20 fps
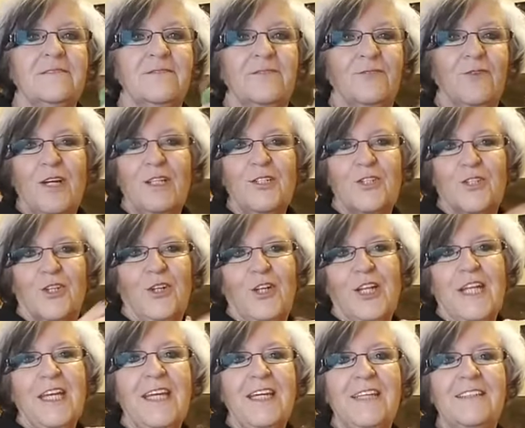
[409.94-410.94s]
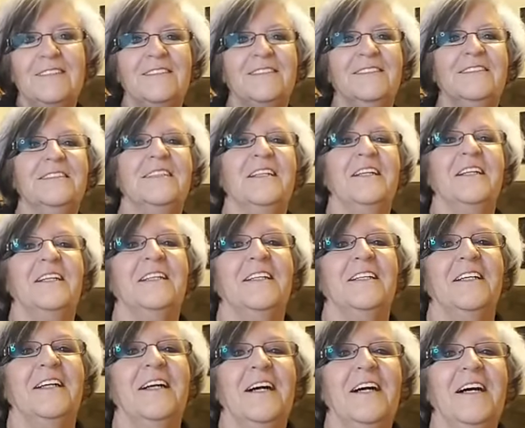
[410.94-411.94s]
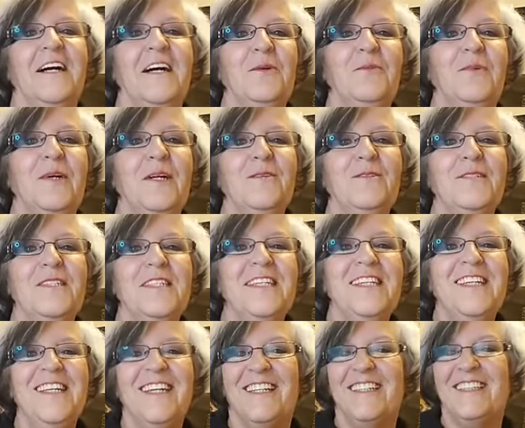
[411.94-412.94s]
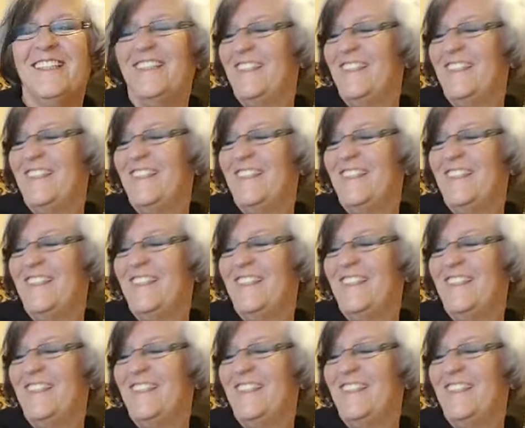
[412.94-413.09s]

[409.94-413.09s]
Fresh, clean. Hi, Rosie.